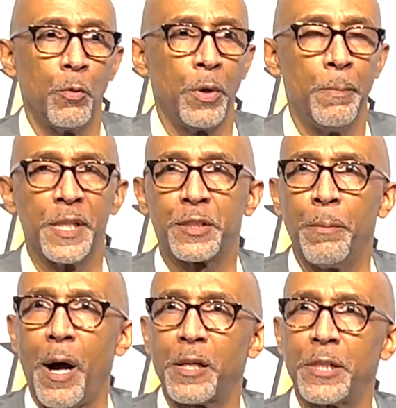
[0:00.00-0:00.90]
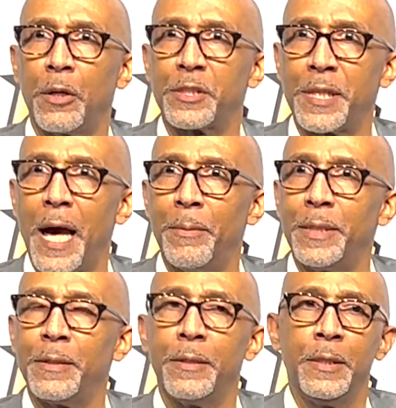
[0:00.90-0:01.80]
We missed the box out assignment,
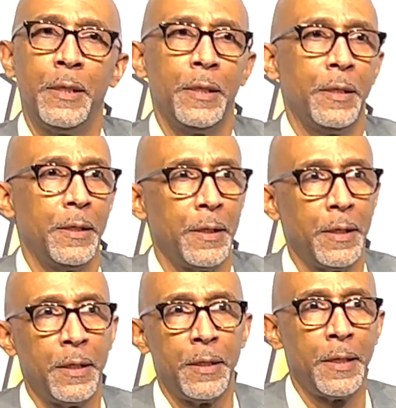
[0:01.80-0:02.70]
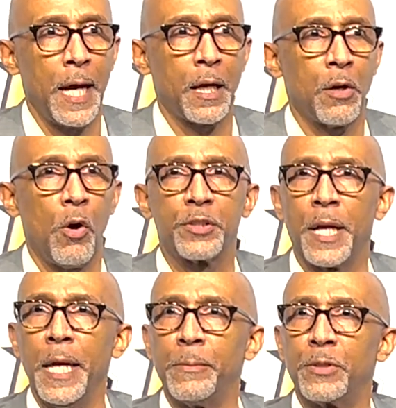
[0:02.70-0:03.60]
and that can cost
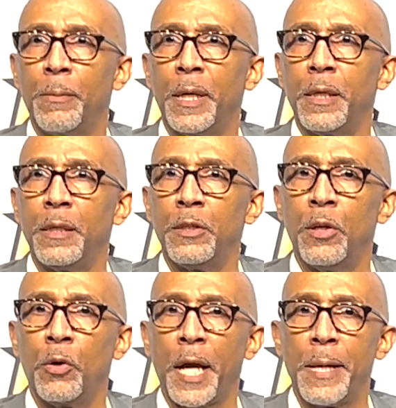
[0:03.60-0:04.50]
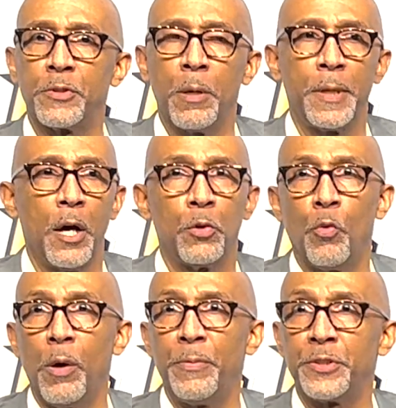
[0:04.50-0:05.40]
games. I mean, you know, games come down to
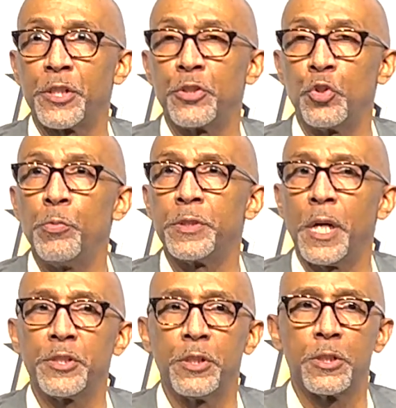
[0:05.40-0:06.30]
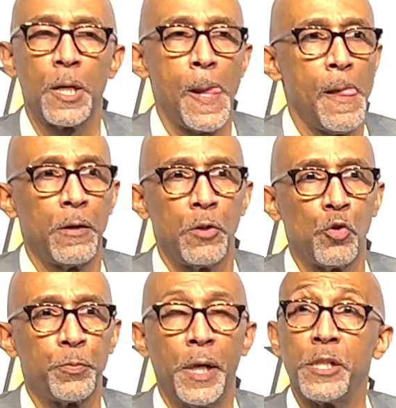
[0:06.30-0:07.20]
one possession, two possessions.
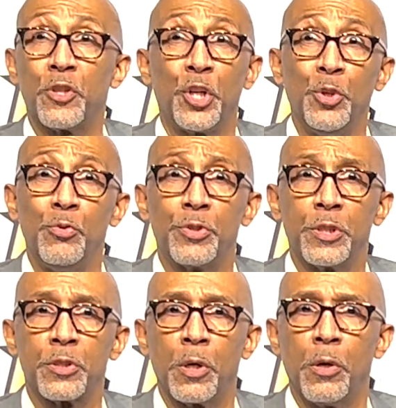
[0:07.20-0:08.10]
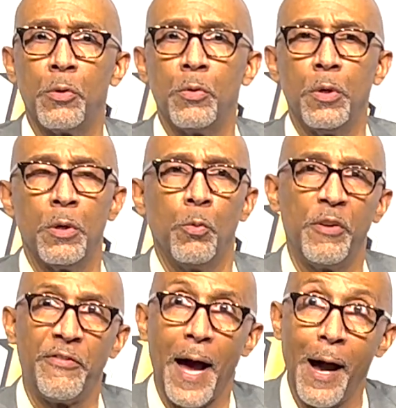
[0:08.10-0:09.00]
Those plays are huge. And so we
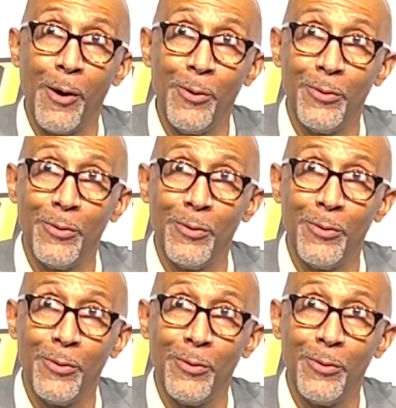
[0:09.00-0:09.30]
foul,